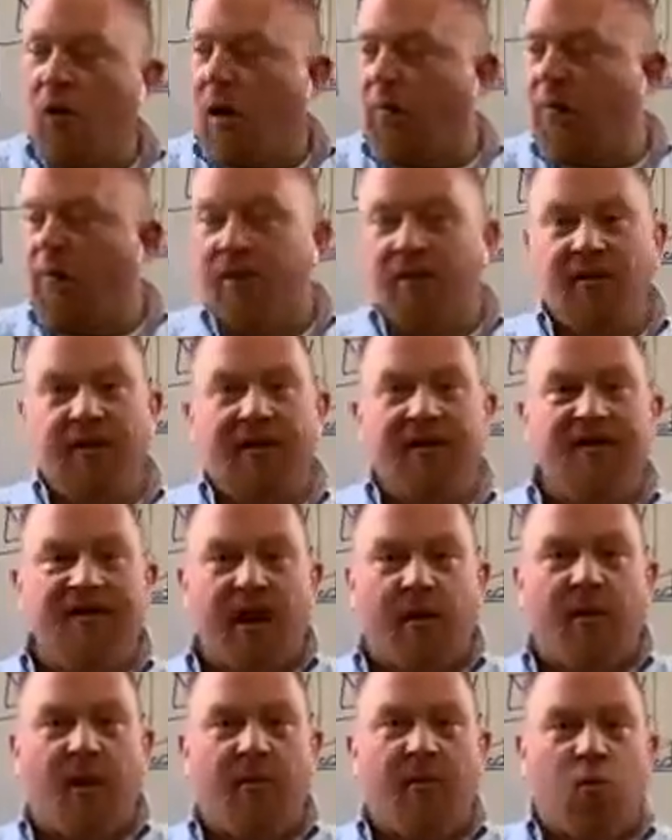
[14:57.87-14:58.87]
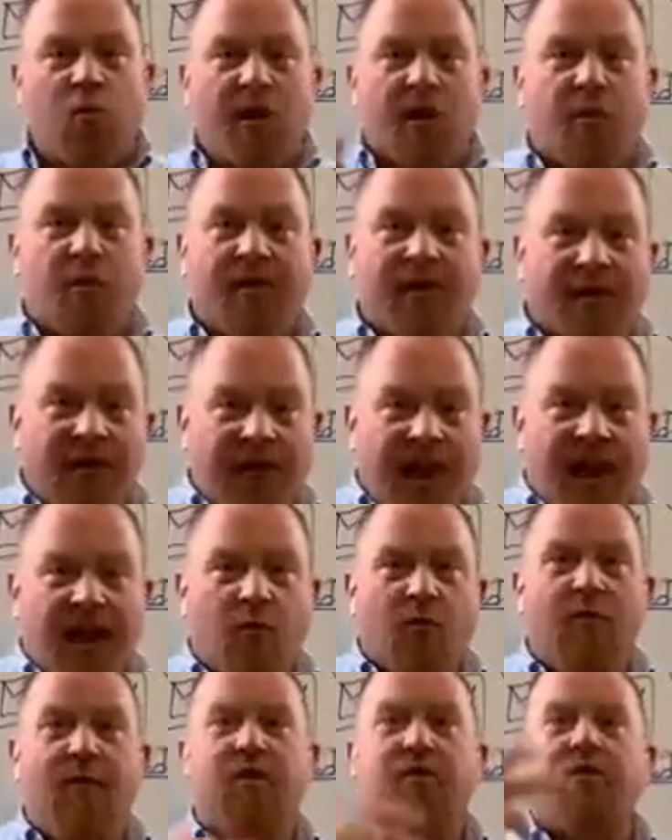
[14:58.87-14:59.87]
I'll be building a summit. I'll be working with a client.
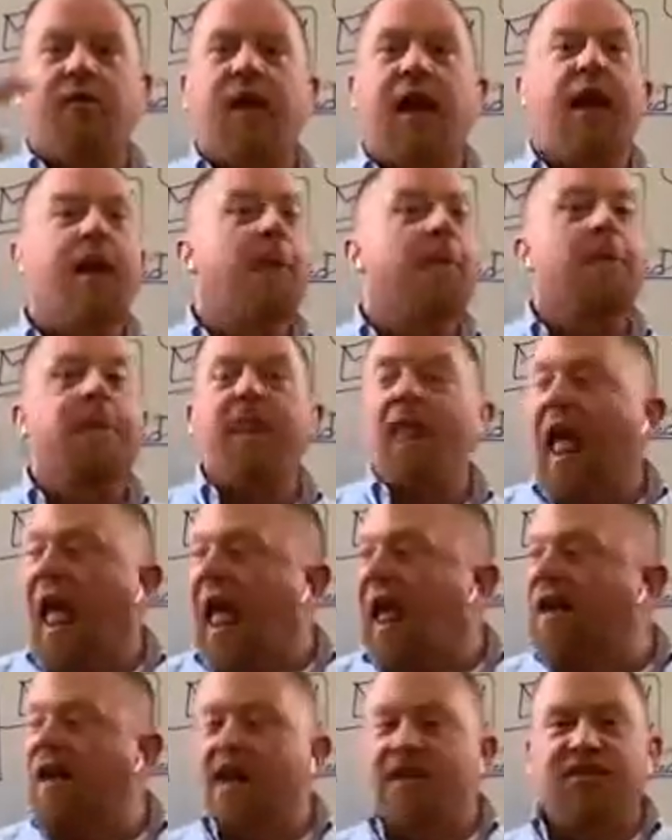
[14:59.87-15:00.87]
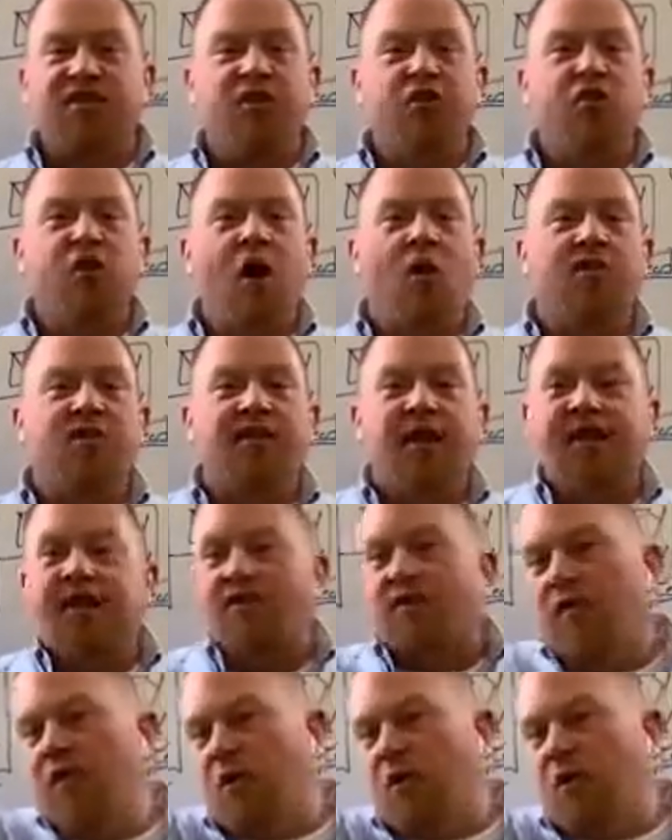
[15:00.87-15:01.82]
We'll be doing, And next thing you know, it's like,